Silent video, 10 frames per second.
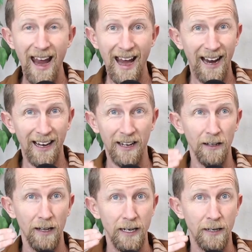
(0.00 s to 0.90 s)
And
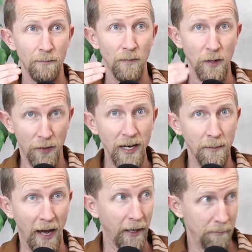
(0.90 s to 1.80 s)
like, you think
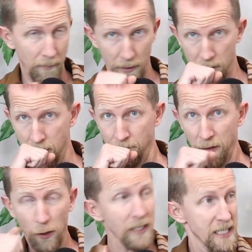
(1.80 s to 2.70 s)
about it,
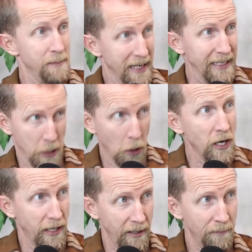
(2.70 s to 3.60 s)
you're going to spend
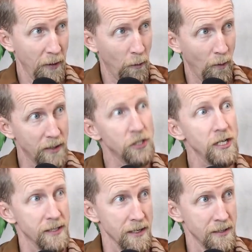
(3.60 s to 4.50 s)
eternity with
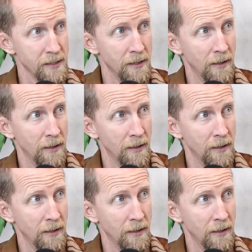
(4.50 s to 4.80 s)
Jesus.